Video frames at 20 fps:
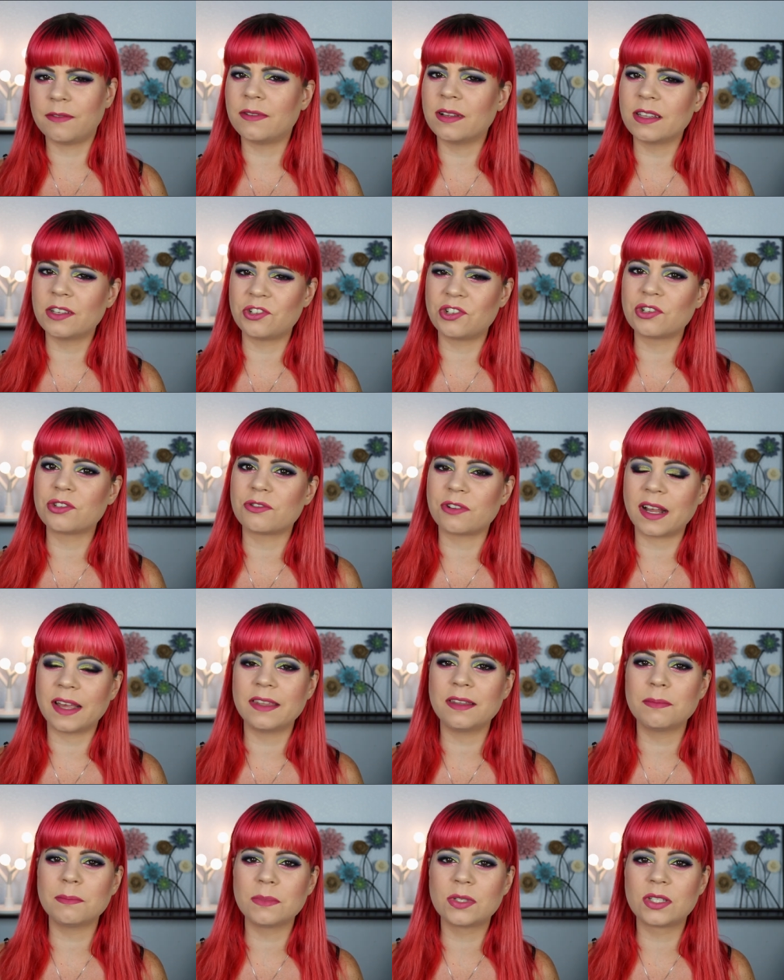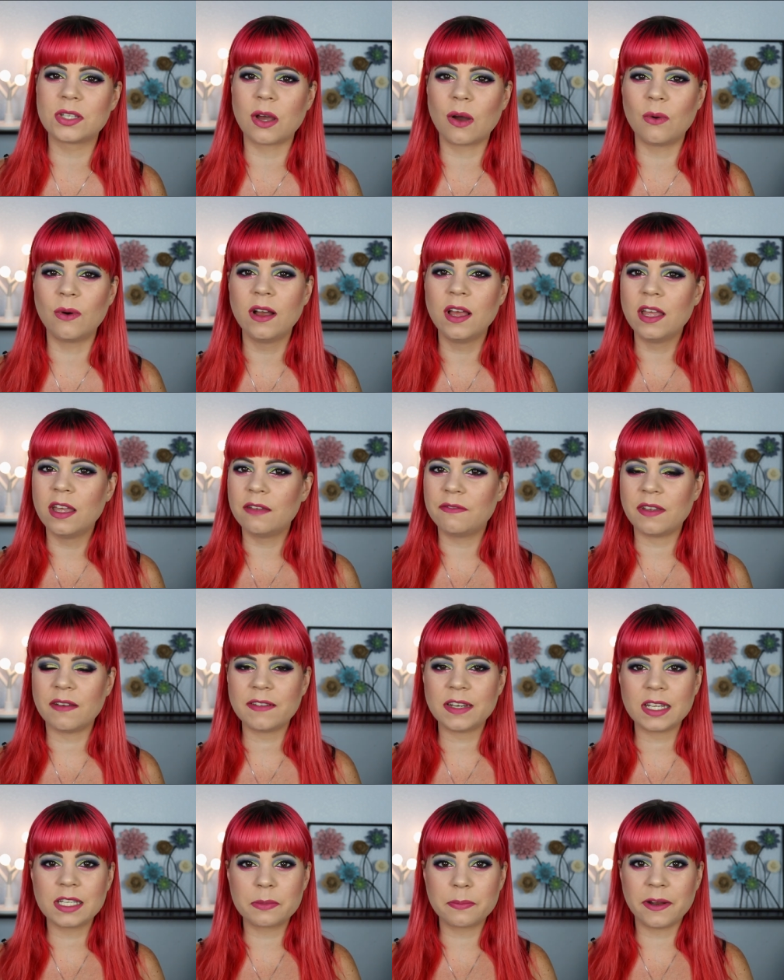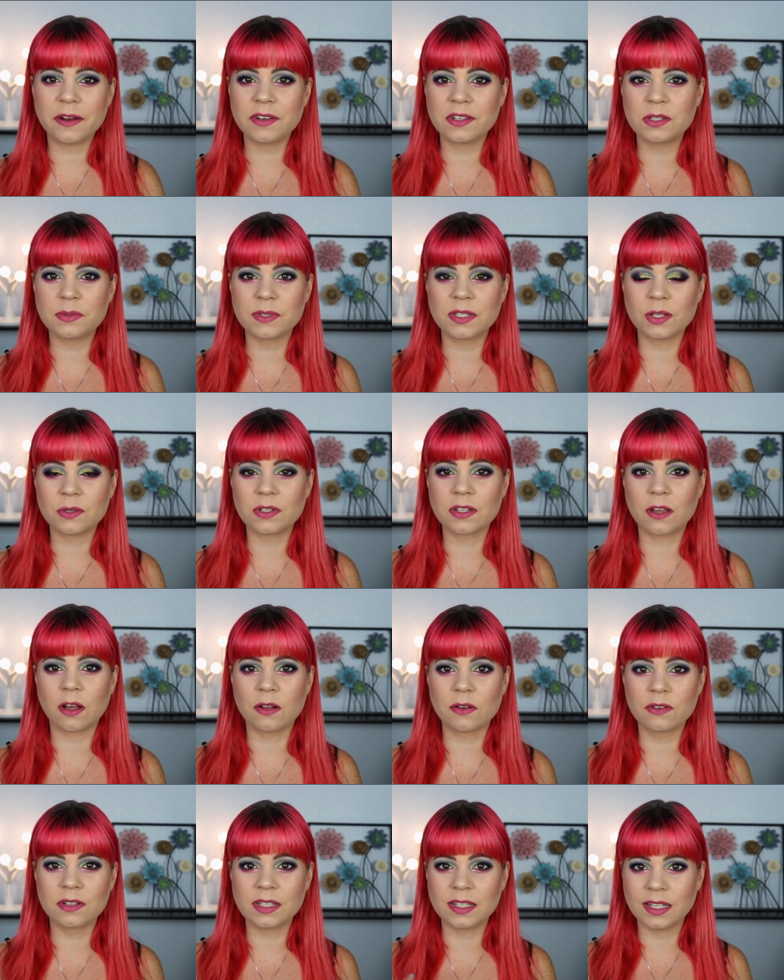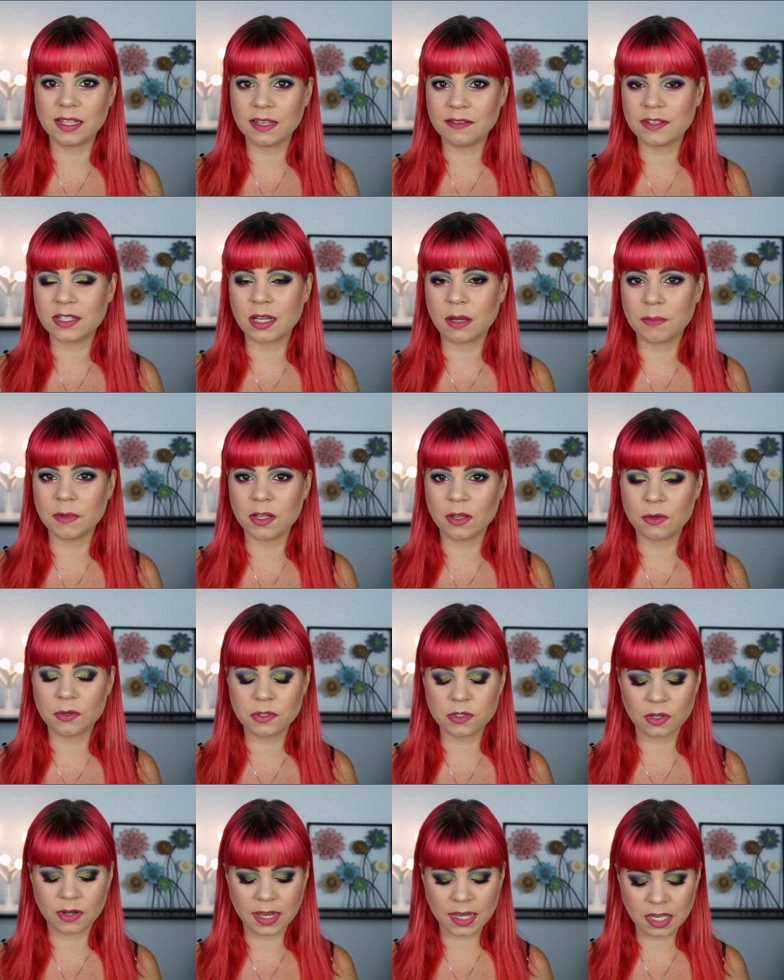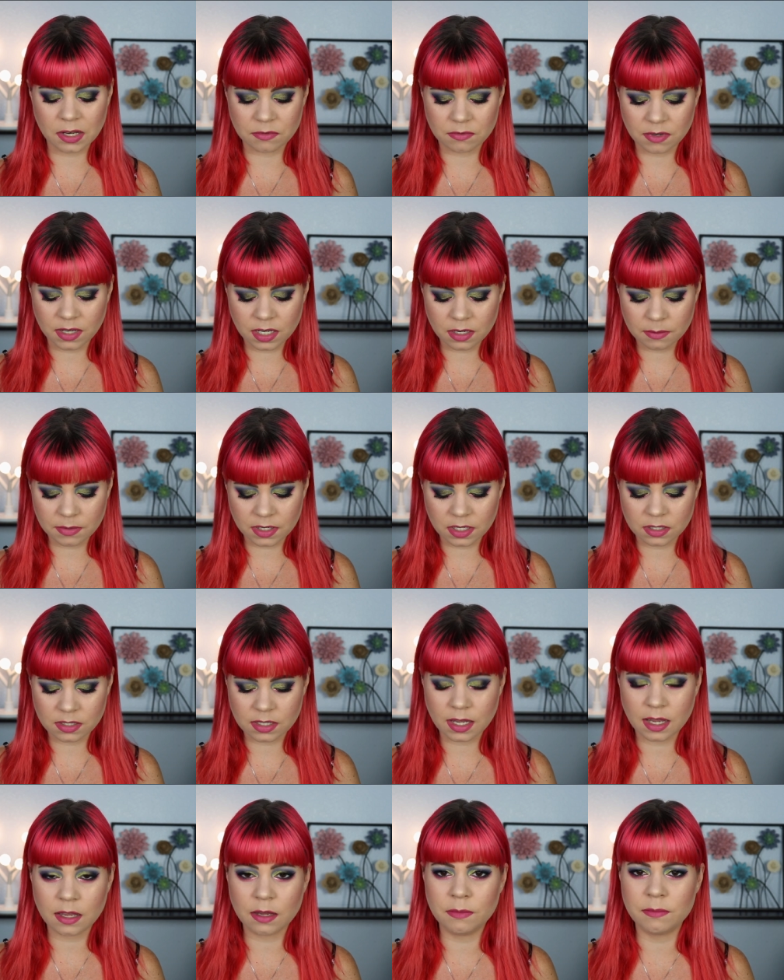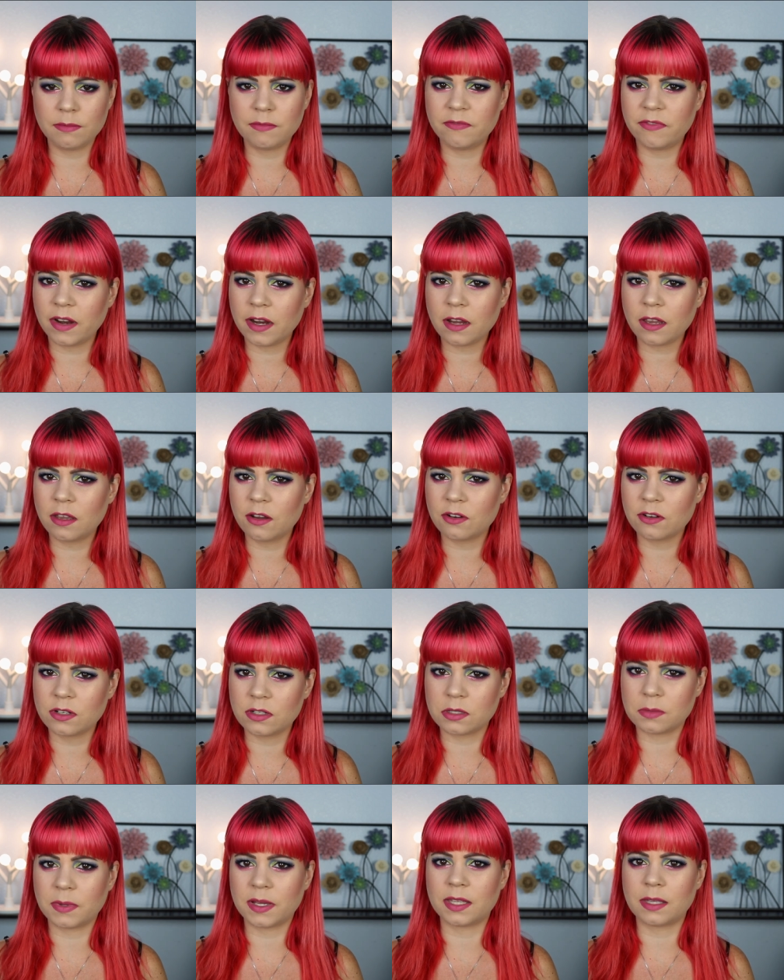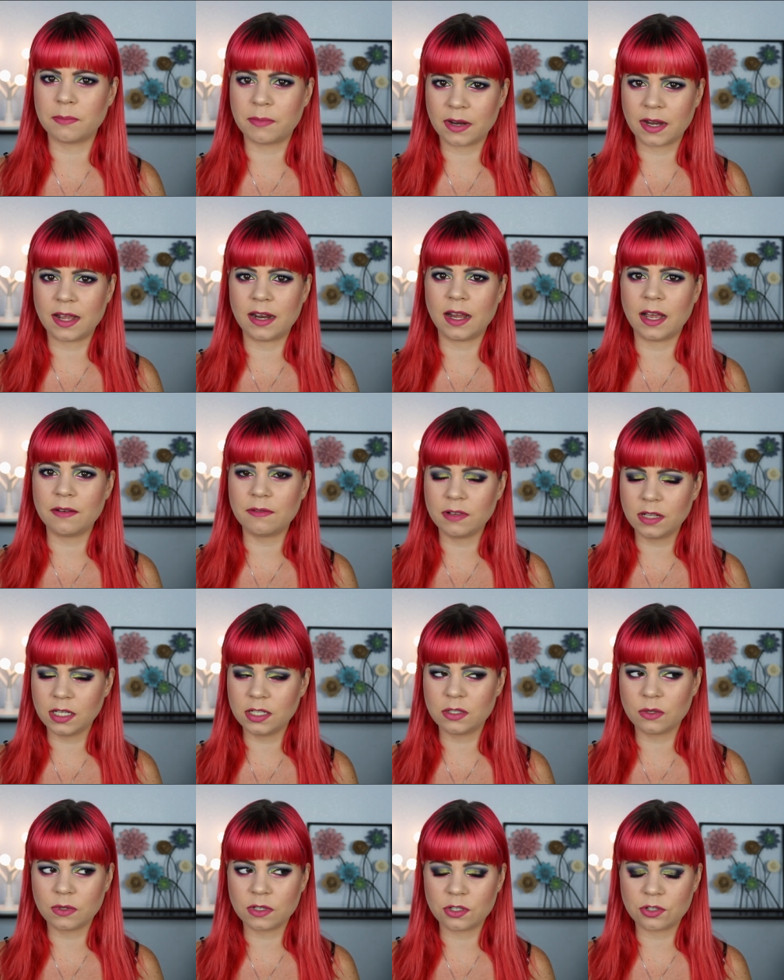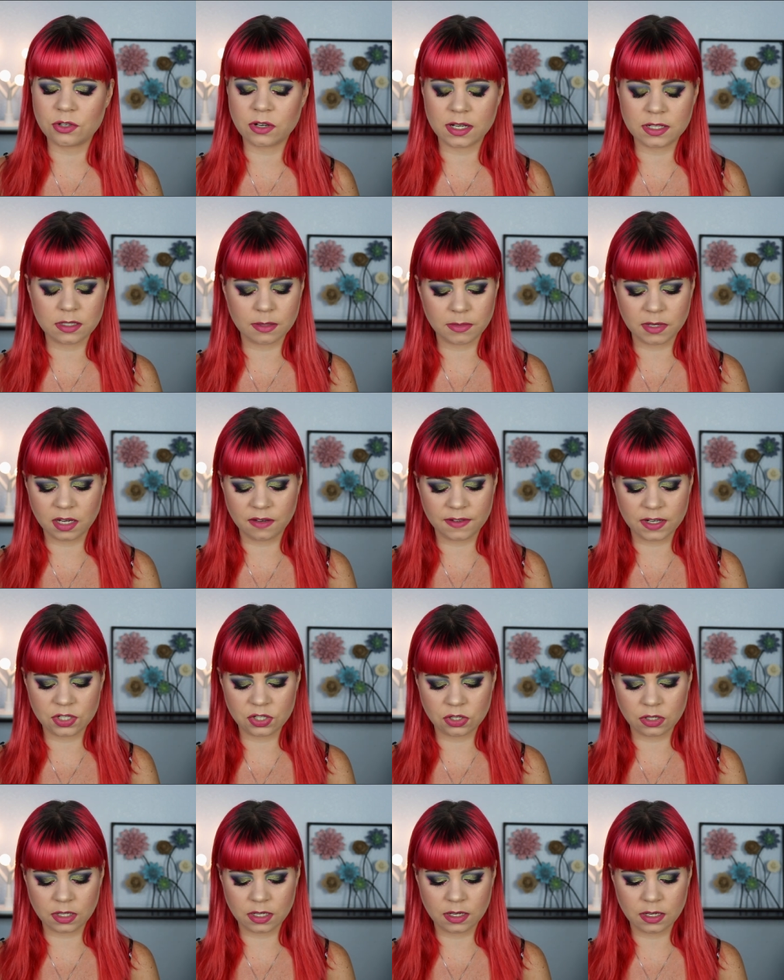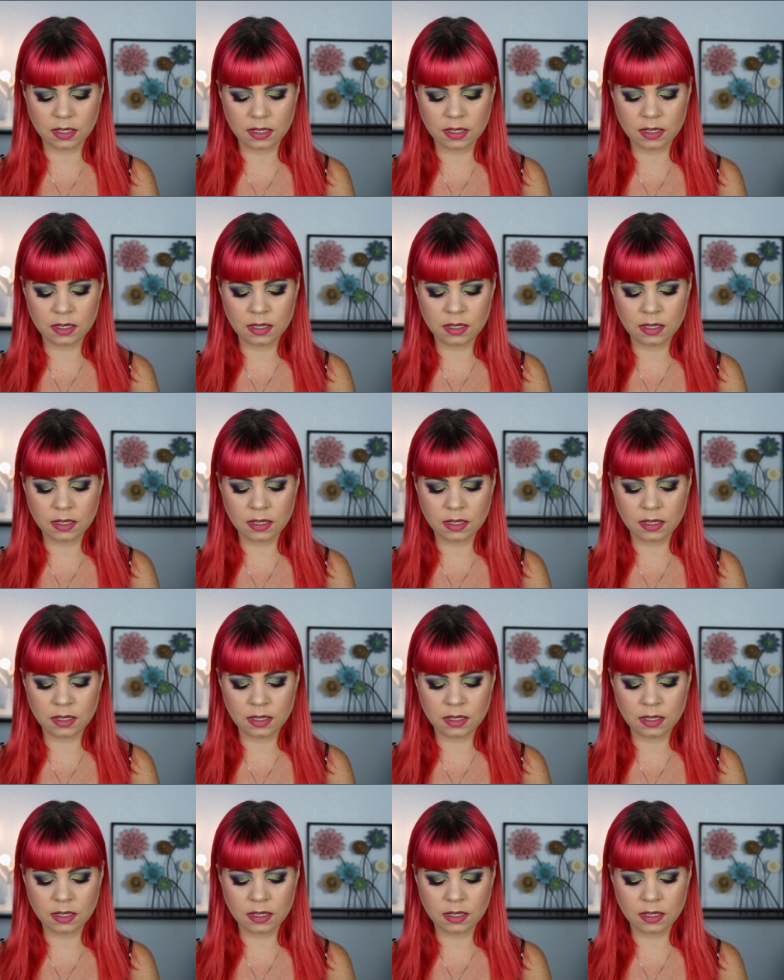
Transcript: I really should try them. So if you have any experience with of Colors, leave it down below so I can read it because I'm very curious about the brand. I really do want to try something eventually.